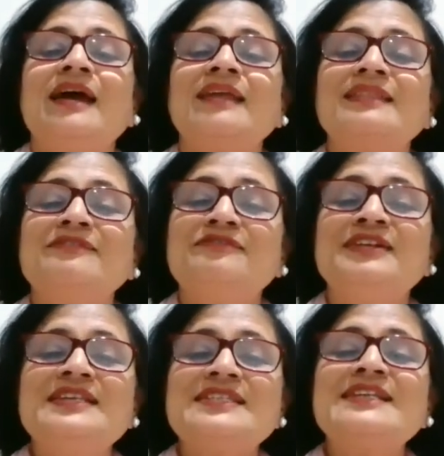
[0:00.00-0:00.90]
And
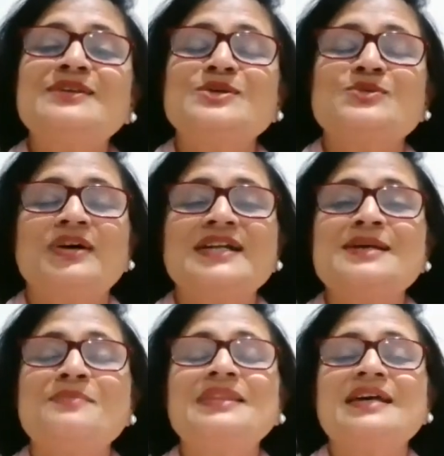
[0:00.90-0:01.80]
listening those words,
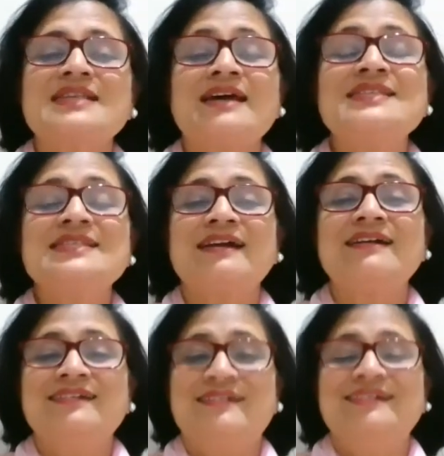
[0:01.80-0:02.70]
Abita's eyes
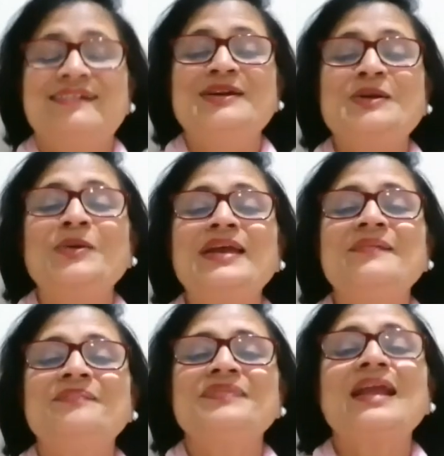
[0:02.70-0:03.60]
start glowing.